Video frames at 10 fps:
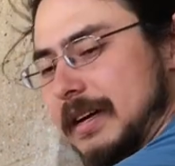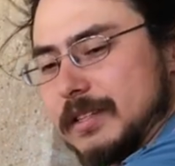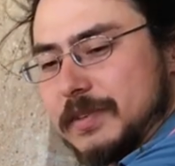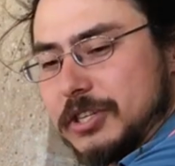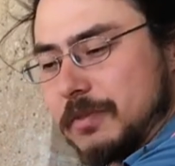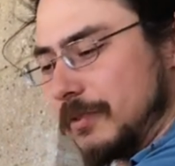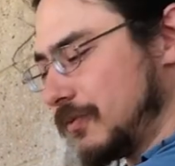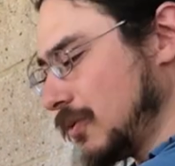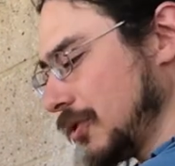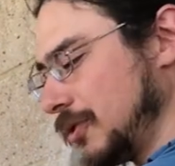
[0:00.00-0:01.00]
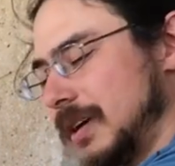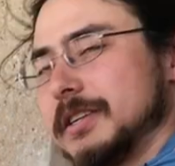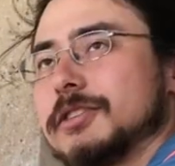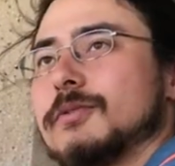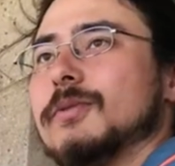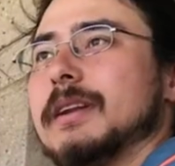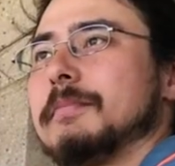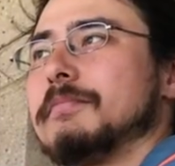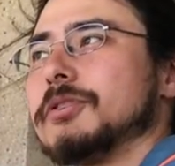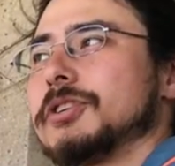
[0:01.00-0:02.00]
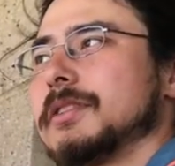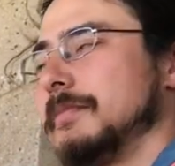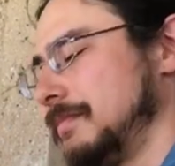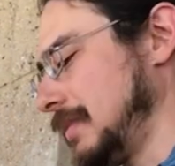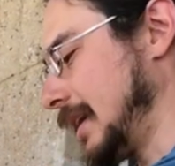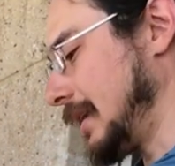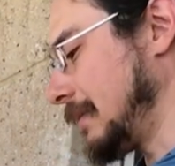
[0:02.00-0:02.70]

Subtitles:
as we showed before, you'd unscrew it and push them in.